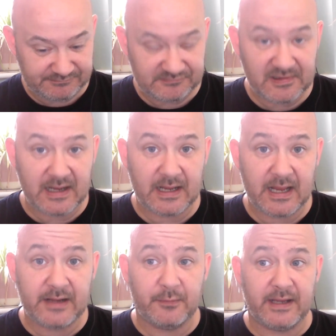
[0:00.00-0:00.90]
Right,
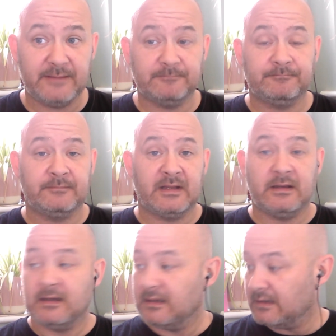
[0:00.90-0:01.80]
anyway.
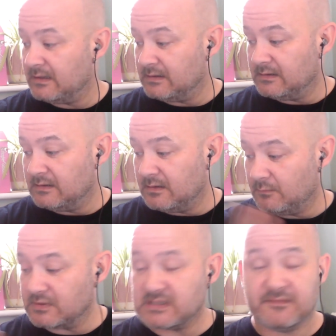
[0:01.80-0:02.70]
I'm
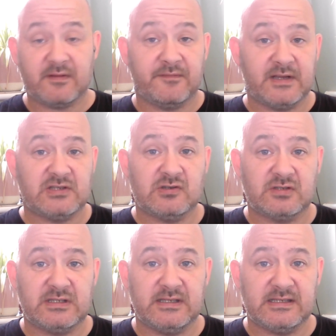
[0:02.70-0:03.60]
going to see if I can finish
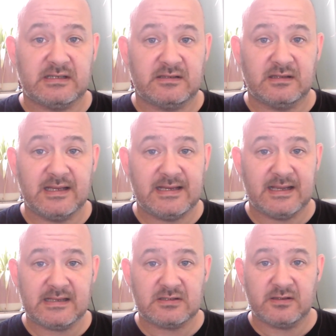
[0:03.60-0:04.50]
sorting this leak
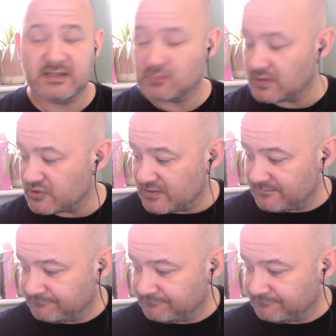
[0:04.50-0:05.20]
out on this washer.